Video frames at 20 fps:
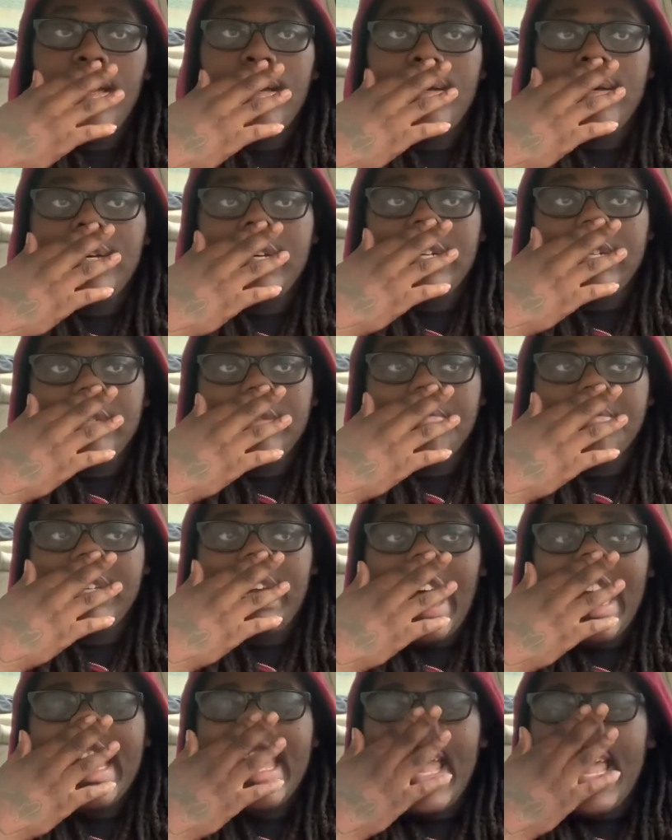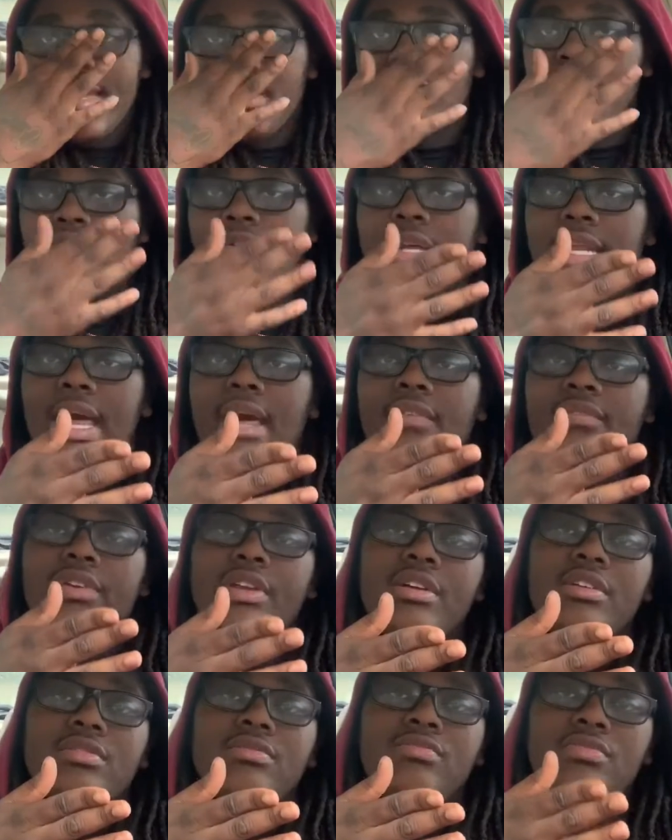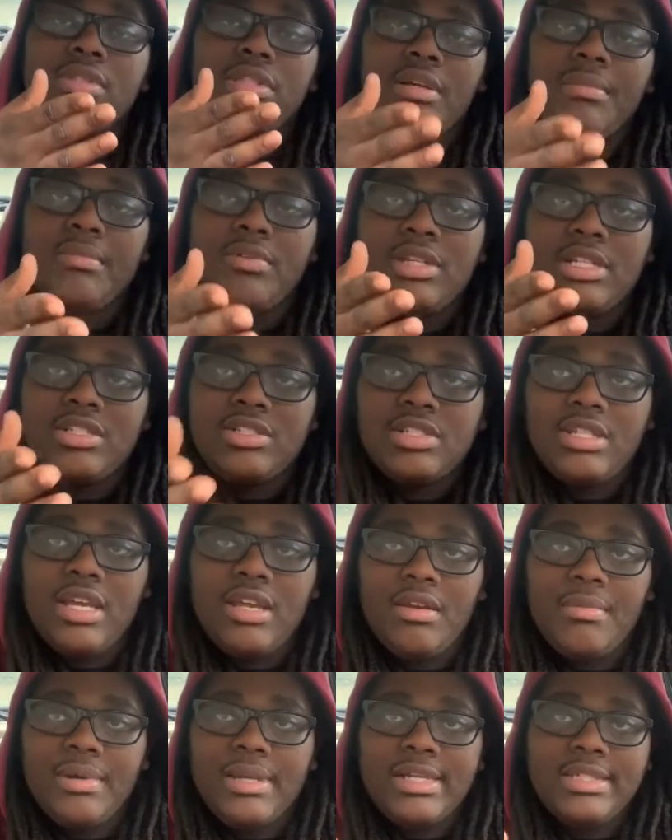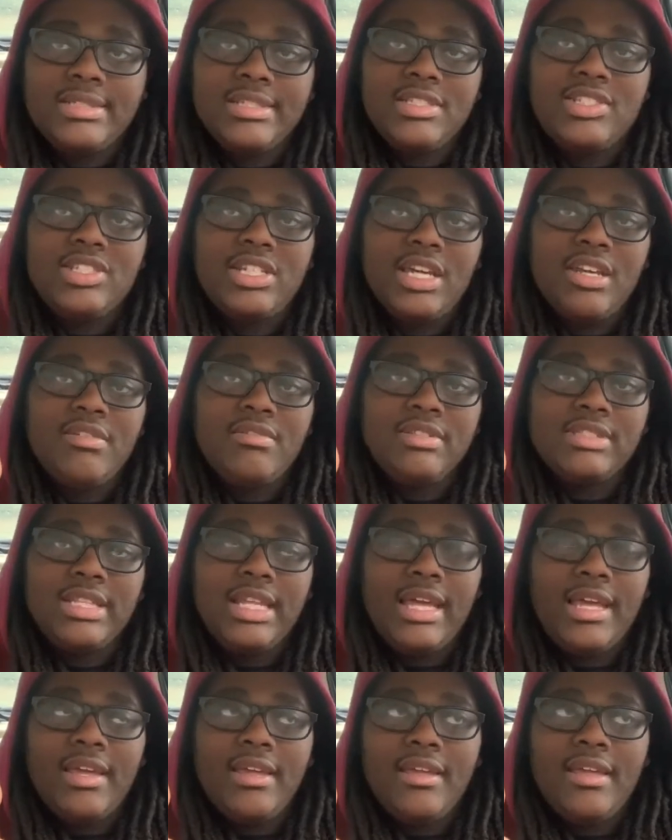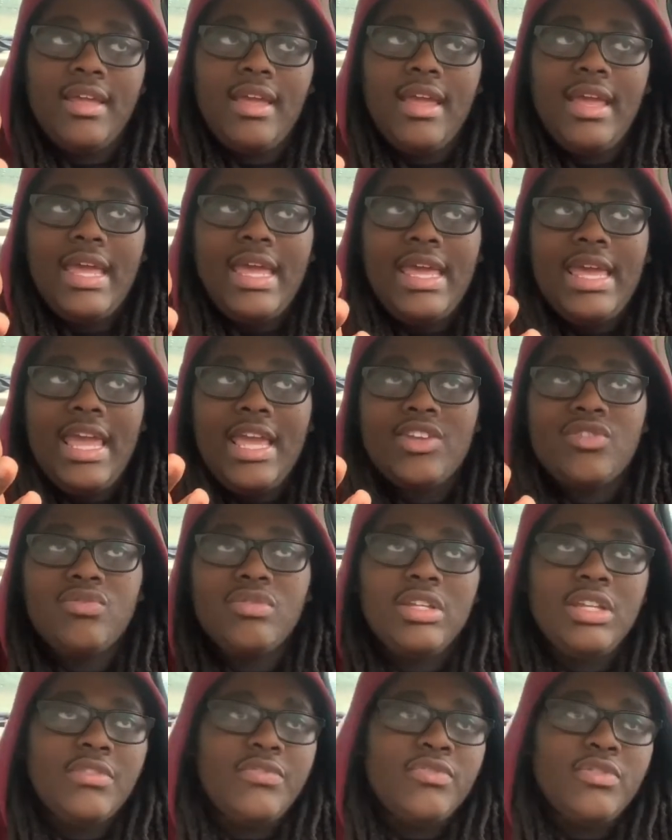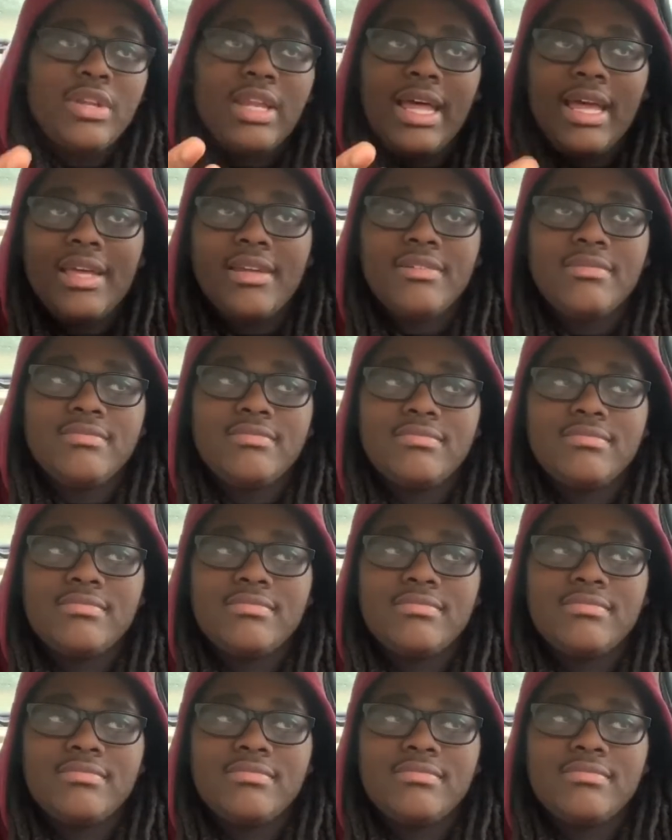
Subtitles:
But I can't do a lot of videos with them on this channel because this channel is like, it's really for like